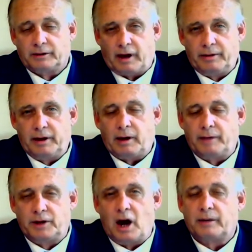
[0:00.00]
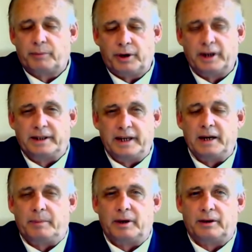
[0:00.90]
because I think I've dug pretty
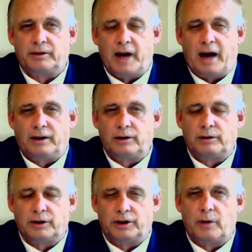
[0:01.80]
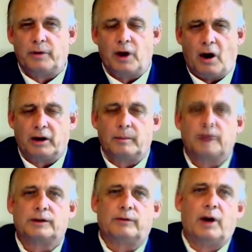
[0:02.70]
deep into the statutes and showed the
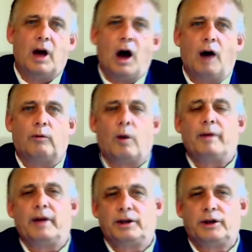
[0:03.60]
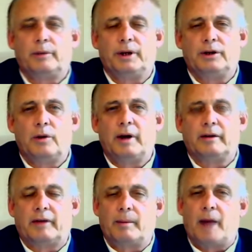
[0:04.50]
arguments of what they should be
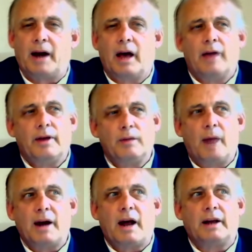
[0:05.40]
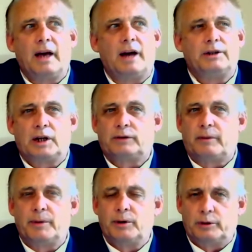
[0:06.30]
doing that you might not get
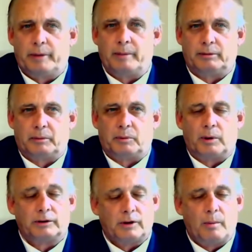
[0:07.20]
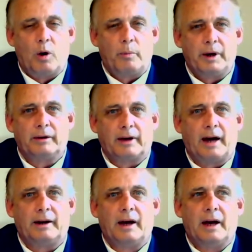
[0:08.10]
just from the newspaper report. So I'm hoping
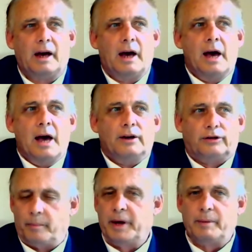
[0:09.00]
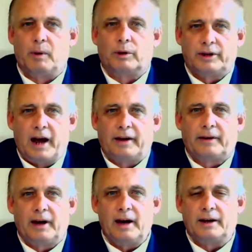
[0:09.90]
that some people will
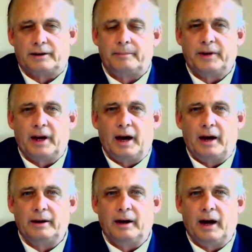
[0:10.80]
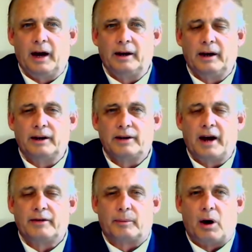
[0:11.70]
take the hint and
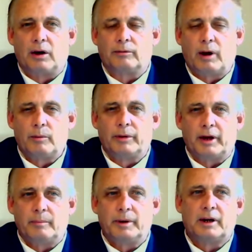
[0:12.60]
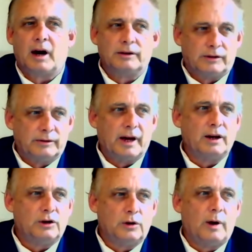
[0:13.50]
take the ball and run with it, because they